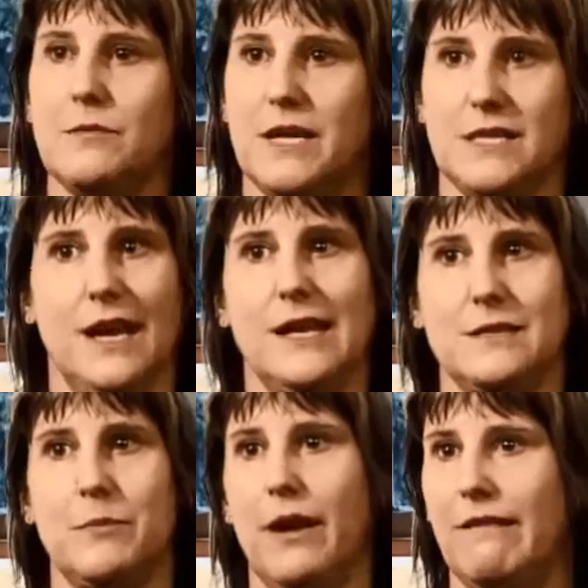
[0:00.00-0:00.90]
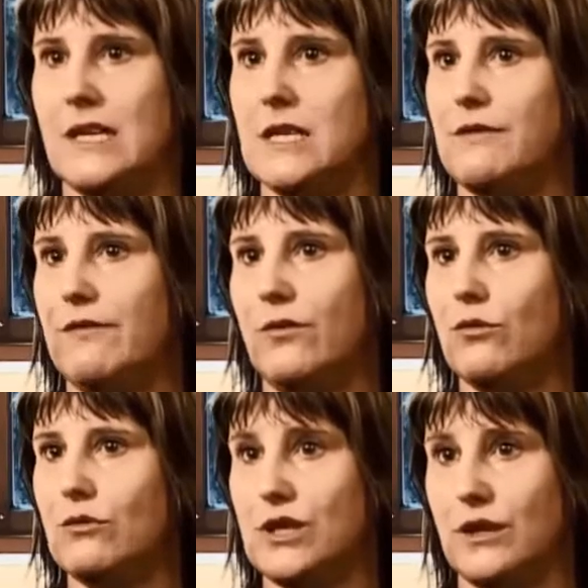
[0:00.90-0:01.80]
my dialysis period
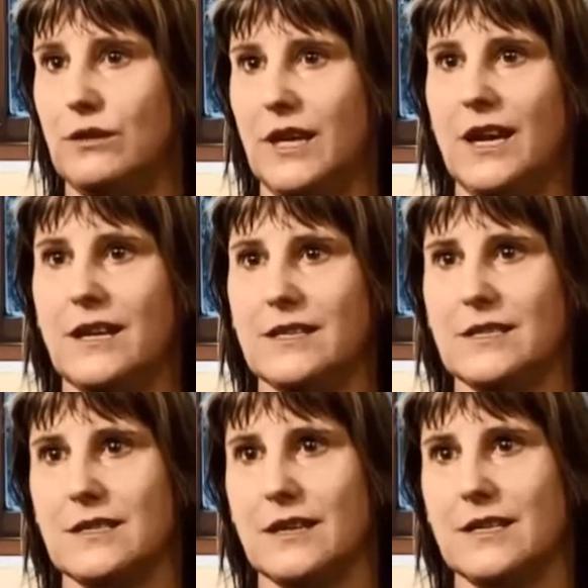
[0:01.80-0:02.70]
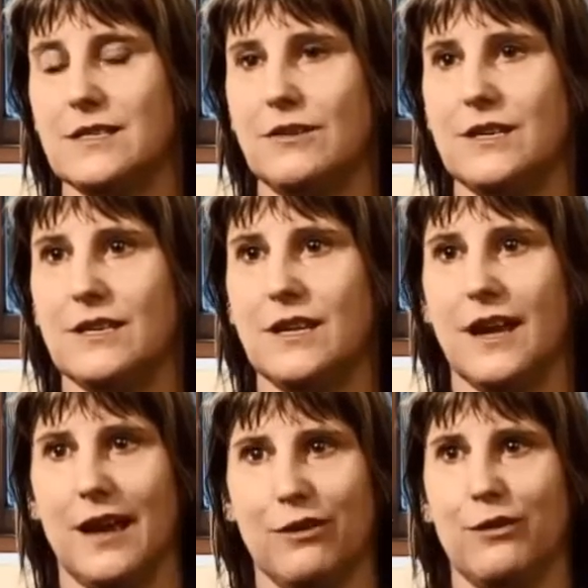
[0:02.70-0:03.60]
for 2 years, I started to
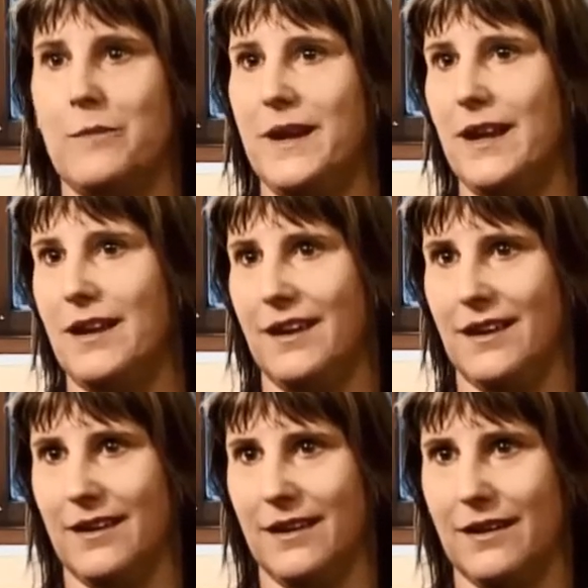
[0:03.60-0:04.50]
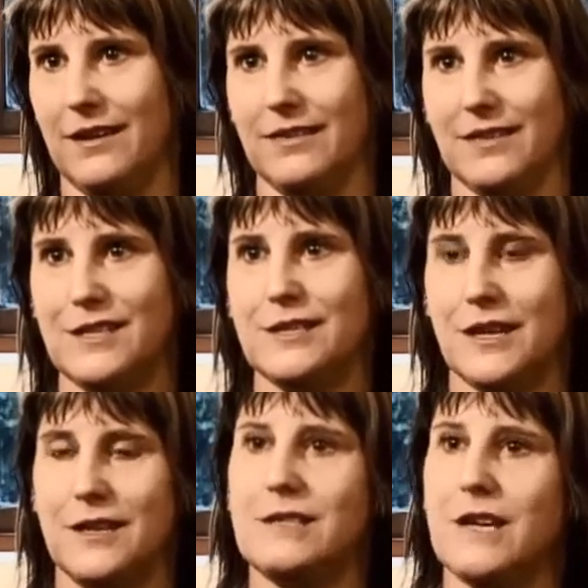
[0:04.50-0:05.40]
think, hang on a minute, this is
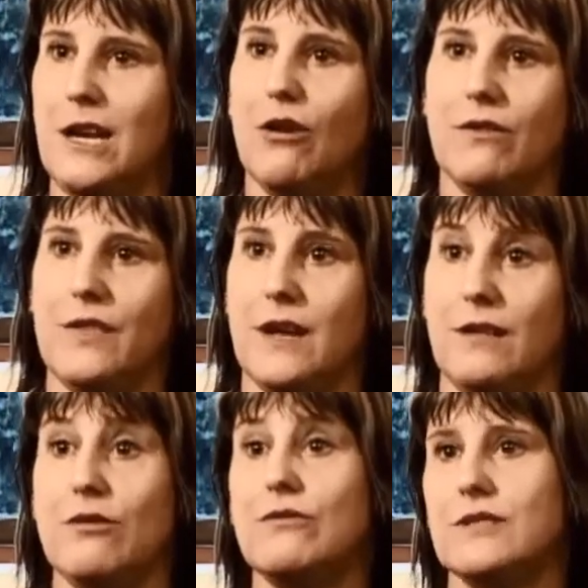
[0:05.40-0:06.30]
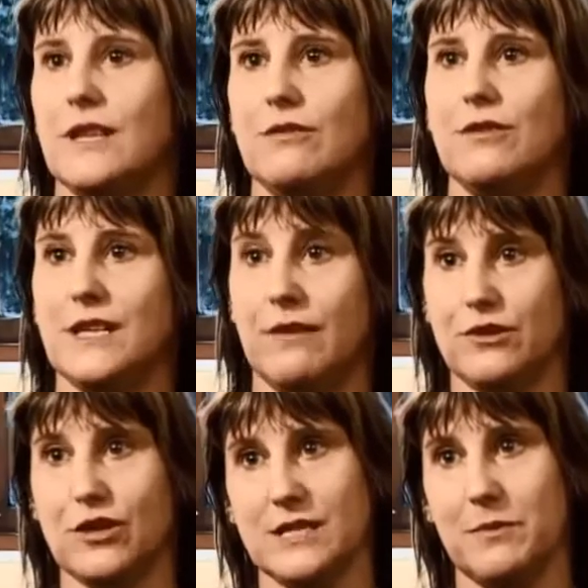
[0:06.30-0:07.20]
going to take longer than I thought. I thought I'd have a
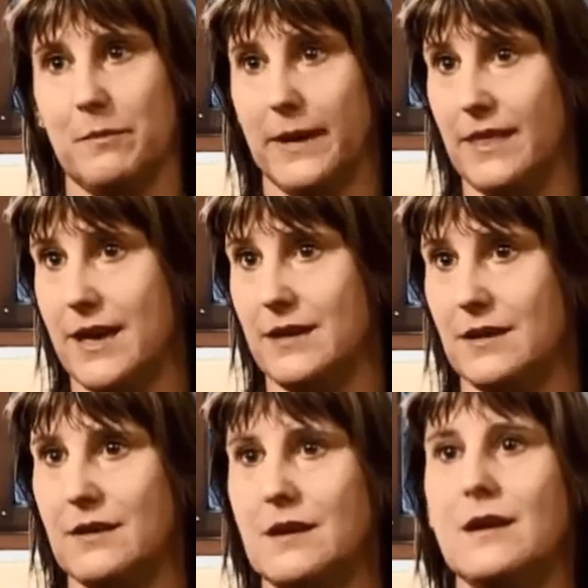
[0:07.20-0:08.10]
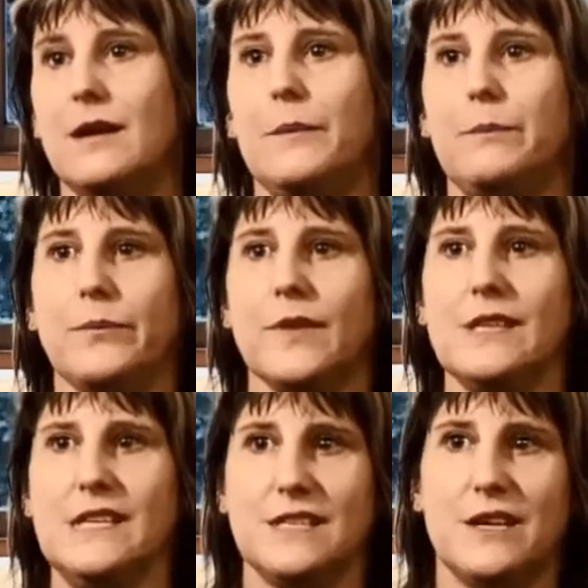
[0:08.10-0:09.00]
transplant by then.
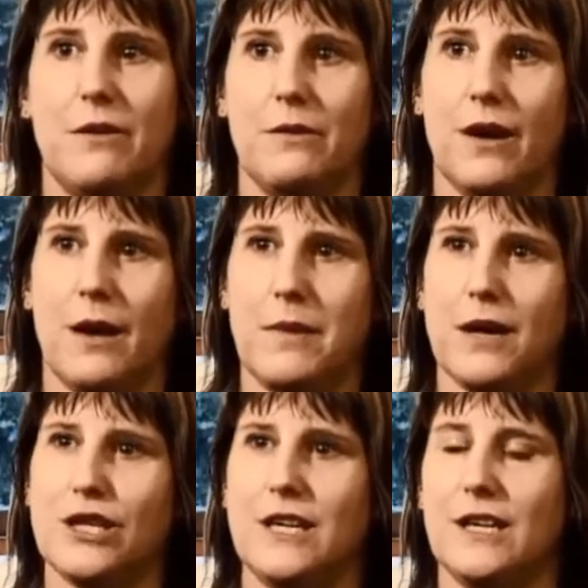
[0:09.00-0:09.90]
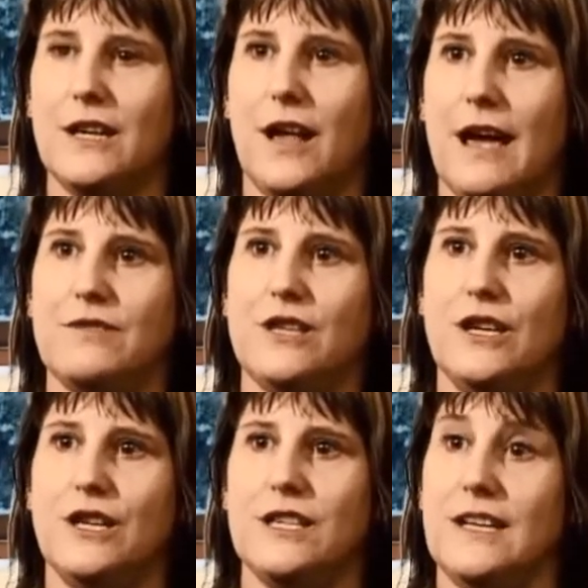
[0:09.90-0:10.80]
So I'm actually going to have to
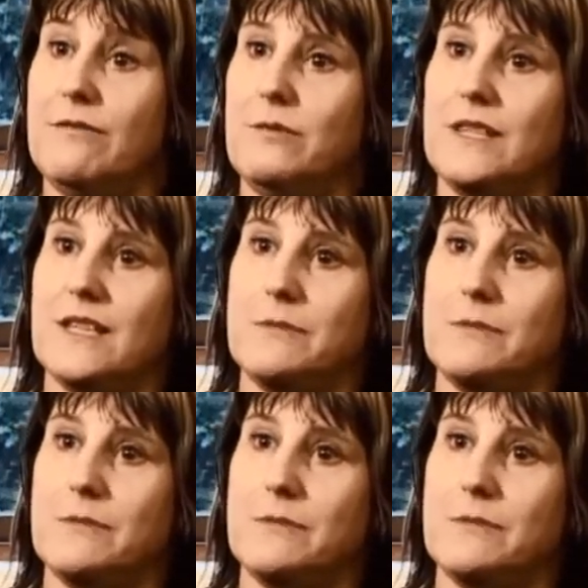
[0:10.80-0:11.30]
learn to live with this